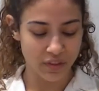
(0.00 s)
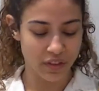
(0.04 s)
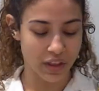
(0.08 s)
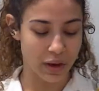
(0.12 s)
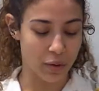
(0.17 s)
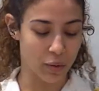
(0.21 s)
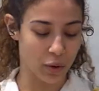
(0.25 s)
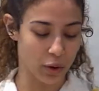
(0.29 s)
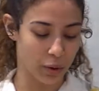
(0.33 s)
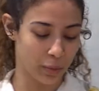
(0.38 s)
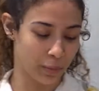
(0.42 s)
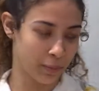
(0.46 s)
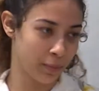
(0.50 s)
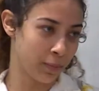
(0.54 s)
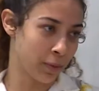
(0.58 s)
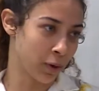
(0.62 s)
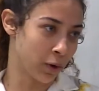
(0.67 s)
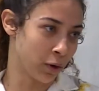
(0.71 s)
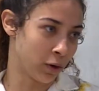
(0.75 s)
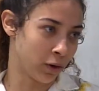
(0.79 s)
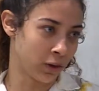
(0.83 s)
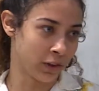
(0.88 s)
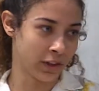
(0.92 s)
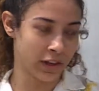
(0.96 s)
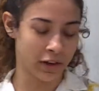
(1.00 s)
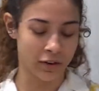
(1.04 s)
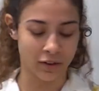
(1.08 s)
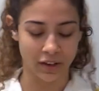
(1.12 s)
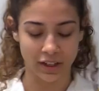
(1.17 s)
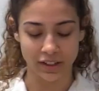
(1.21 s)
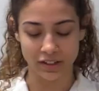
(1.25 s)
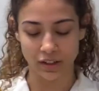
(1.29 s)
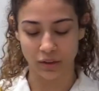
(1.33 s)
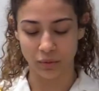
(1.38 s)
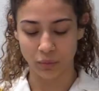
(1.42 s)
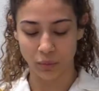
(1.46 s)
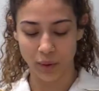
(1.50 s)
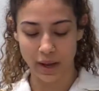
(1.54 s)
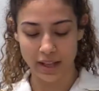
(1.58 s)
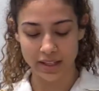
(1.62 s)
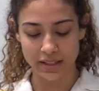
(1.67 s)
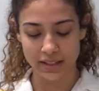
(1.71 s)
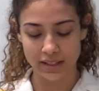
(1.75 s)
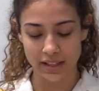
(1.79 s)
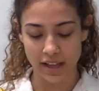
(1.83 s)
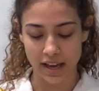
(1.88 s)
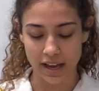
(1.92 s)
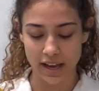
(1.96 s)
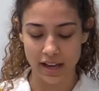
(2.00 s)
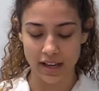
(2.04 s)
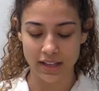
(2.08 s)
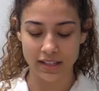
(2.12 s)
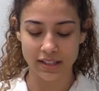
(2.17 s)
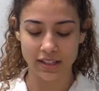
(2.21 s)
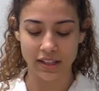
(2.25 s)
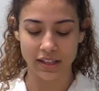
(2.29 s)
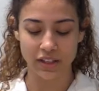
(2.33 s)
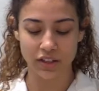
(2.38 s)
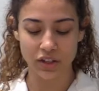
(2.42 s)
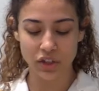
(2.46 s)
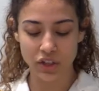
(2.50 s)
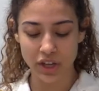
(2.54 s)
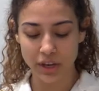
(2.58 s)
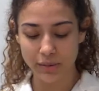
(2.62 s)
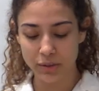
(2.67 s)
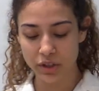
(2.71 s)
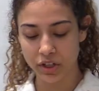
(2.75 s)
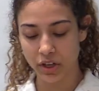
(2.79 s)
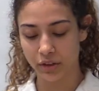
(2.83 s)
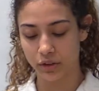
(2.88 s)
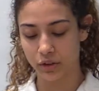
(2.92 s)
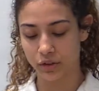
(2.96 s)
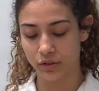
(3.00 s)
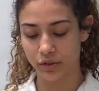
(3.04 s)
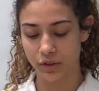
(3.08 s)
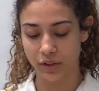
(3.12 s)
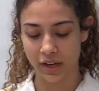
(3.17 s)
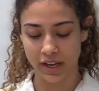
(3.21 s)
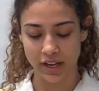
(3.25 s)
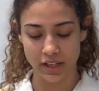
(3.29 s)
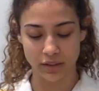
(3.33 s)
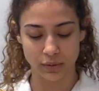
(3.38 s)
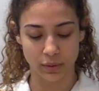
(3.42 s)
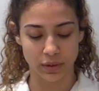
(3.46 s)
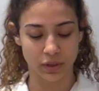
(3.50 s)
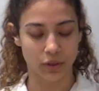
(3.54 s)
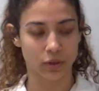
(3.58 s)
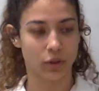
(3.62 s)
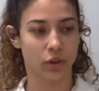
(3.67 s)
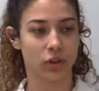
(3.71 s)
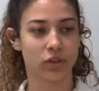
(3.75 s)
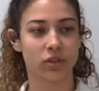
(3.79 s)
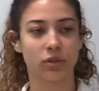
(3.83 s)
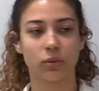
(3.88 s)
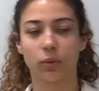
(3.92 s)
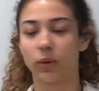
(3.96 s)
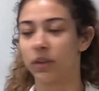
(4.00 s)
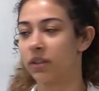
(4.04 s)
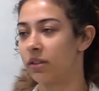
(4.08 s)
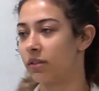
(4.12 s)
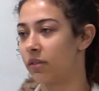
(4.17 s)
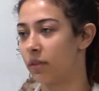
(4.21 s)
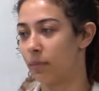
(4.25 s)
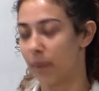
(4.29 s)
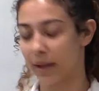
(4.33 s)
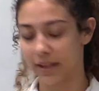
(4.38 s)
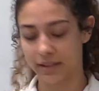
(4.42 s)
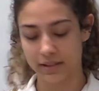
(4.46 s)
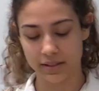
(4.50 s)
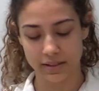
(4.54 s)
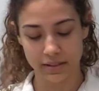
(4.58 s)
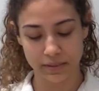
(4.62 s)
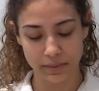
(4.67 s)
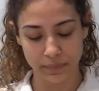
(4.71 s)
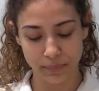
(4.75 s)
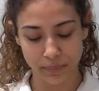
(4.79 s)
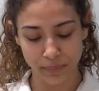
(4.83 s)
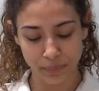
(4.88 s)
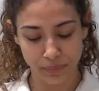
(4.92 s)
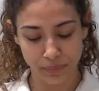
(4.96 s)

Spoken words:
They wore pearl earrings on Wednesdays and shamed each other for days when their looks wasn't the best.